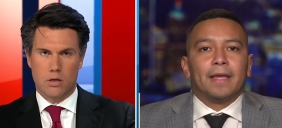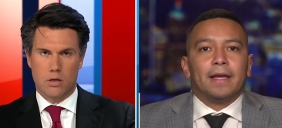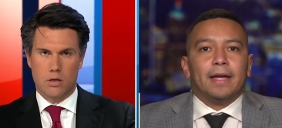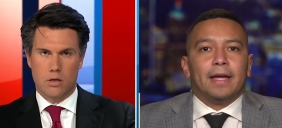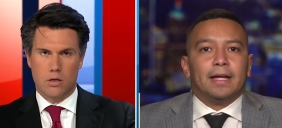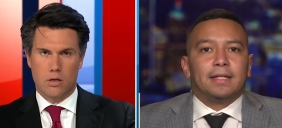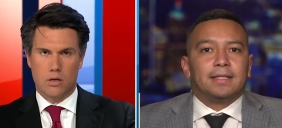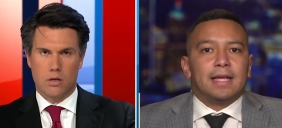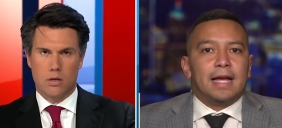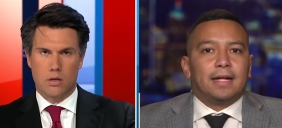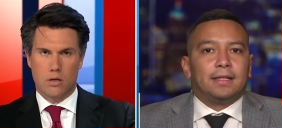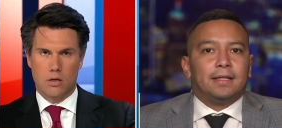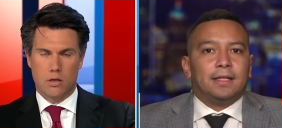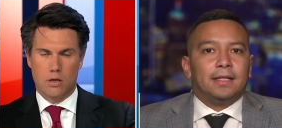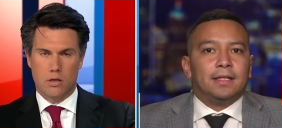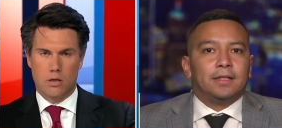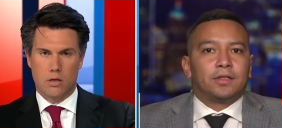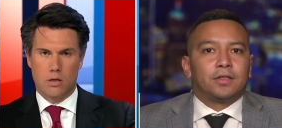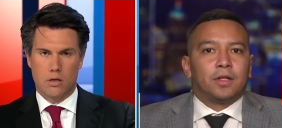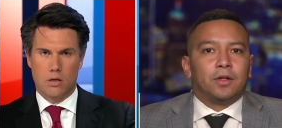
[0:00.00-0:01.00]
Speaker 1: Exactly,
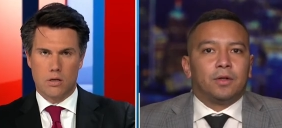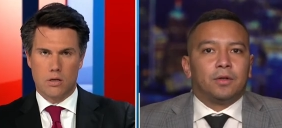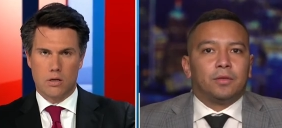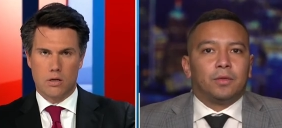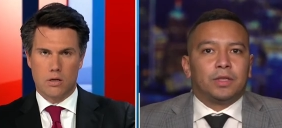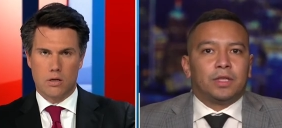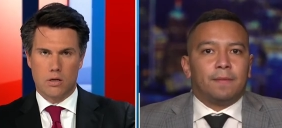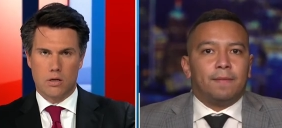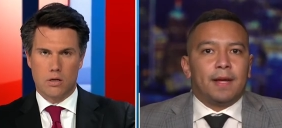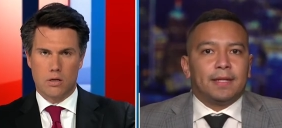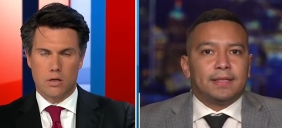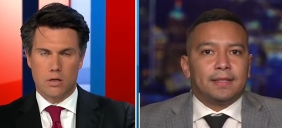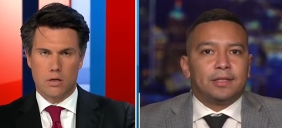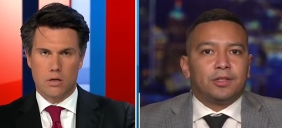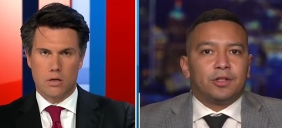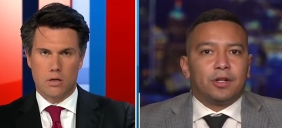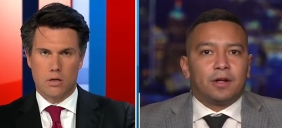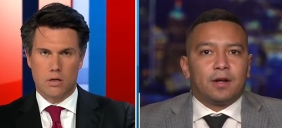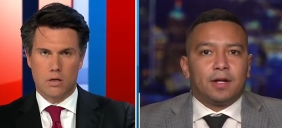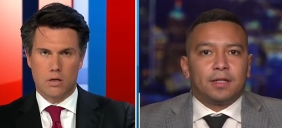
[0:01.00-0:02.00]
Leland. So with the
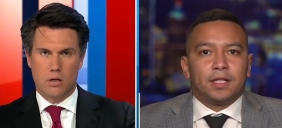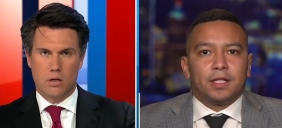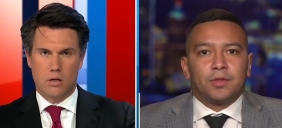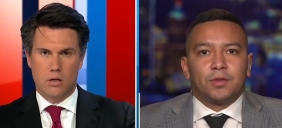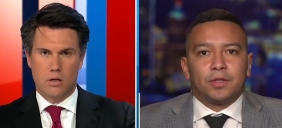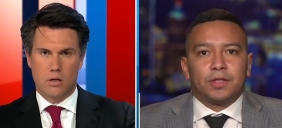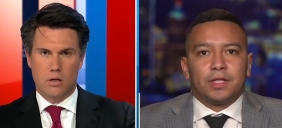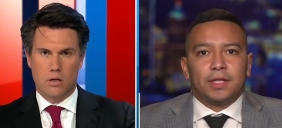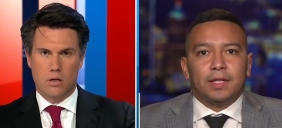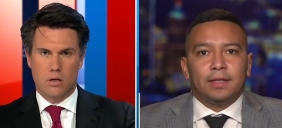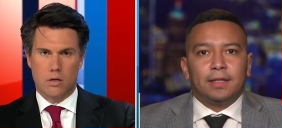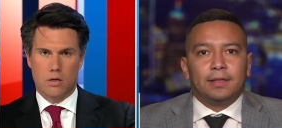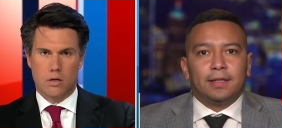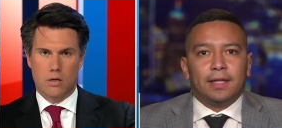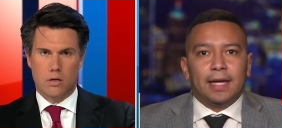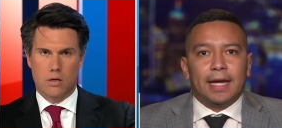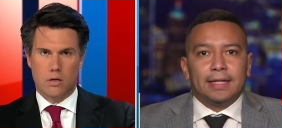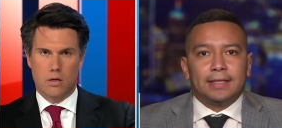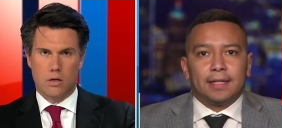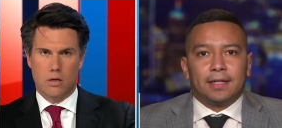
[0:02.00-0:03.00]
Mexican drug cartels, we're seeing
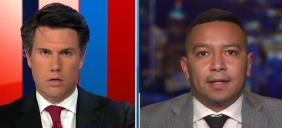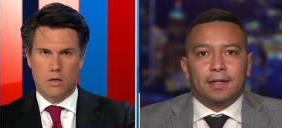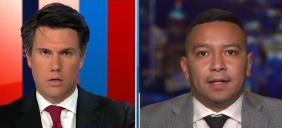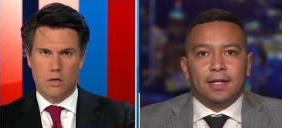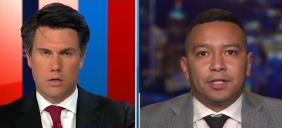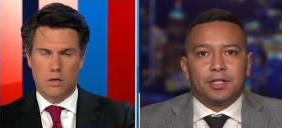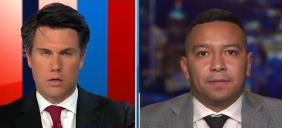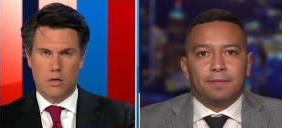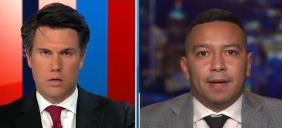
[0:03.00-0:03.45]
that it has a connection